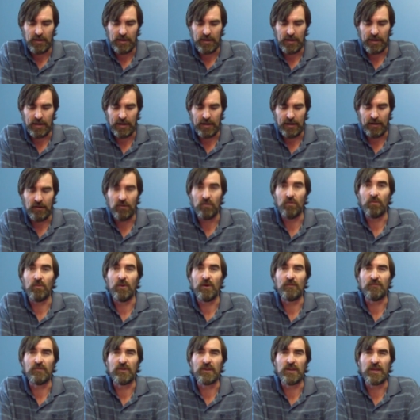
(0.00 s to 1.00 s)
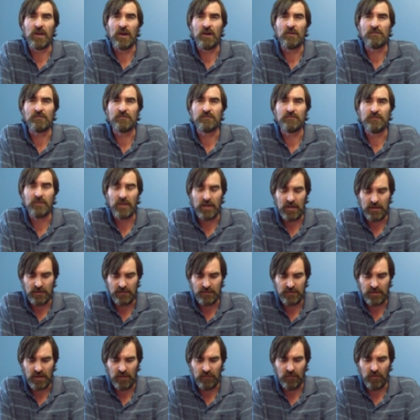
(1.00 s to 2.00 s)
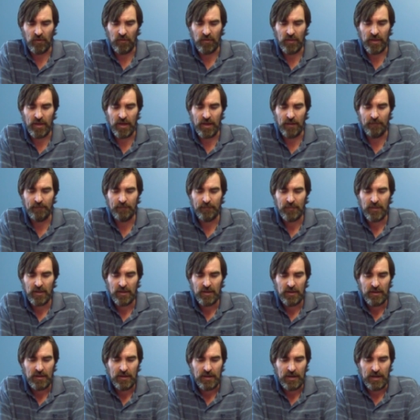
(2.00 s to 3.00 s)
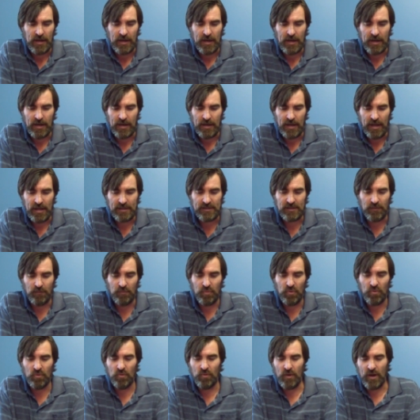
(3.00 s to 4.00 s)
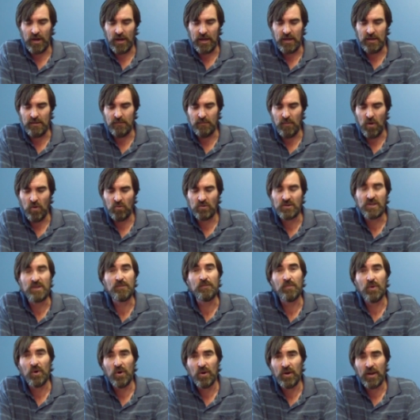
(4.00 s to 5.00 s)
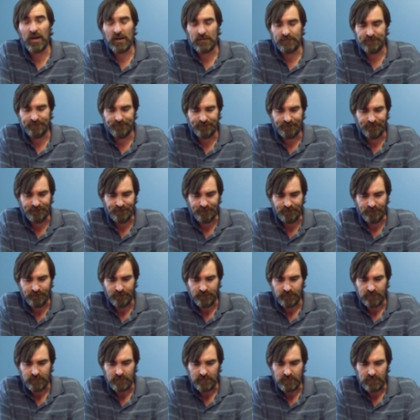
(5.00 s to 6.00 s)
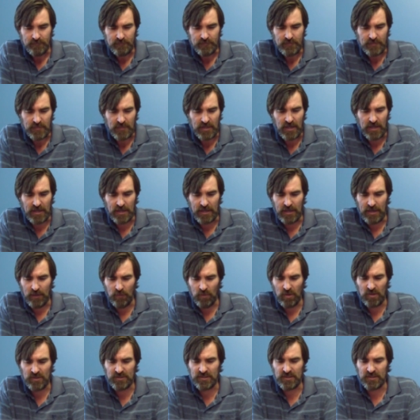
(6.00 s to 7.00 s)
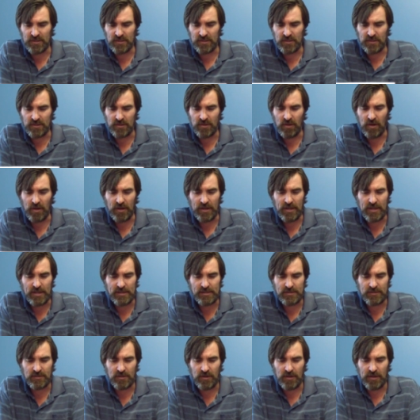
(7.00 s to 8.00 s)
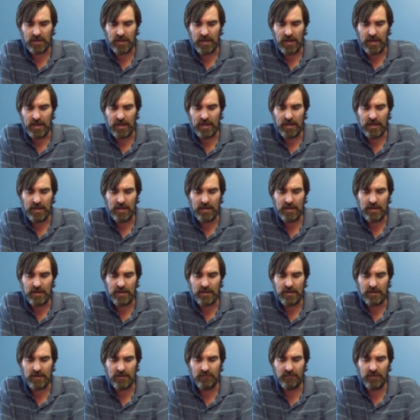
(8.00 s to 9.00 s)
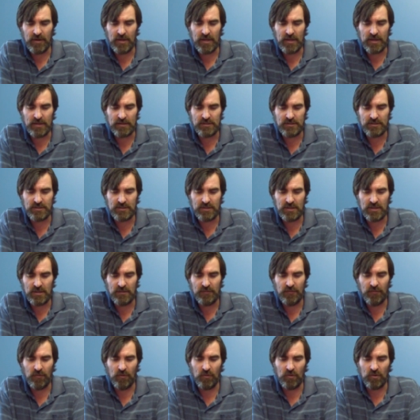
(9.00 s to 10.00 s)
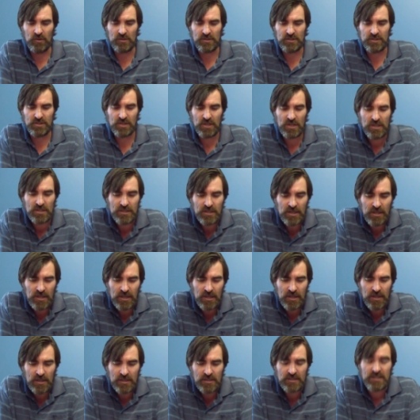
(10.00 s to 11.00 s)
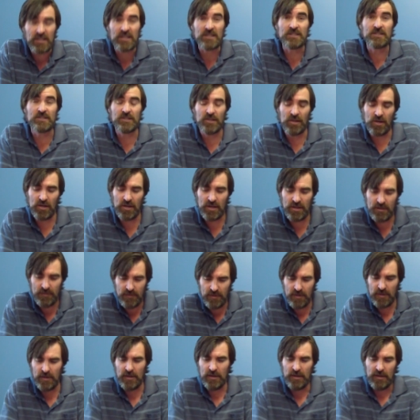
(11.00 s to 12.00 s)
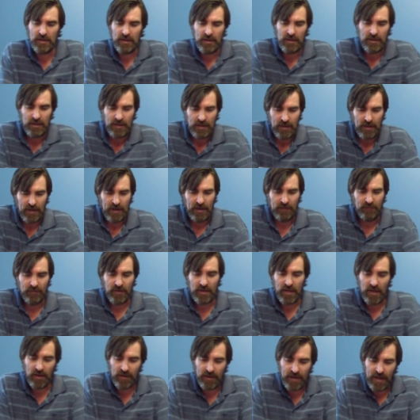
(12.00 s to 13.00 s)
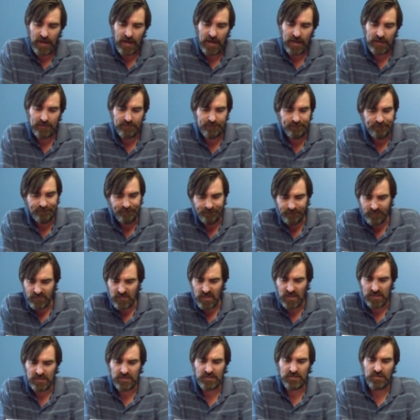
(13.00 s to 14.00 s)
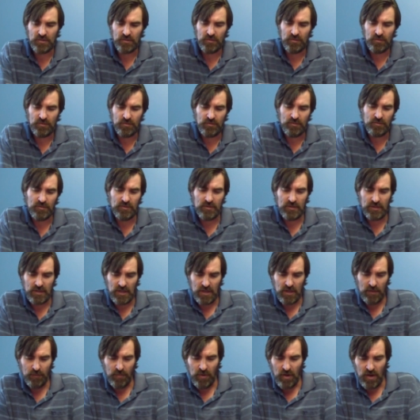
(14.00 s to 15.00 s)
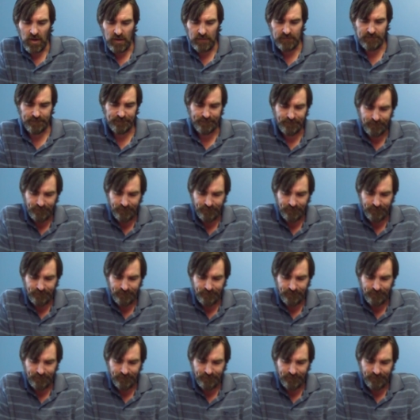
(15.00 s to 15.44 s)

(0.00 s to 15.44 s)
all my videos and stuff on there. It has a Blu-ray multi-burner. What else has it got? It's got a NVIDIA GeForce GT 630 video card. That's 2 GB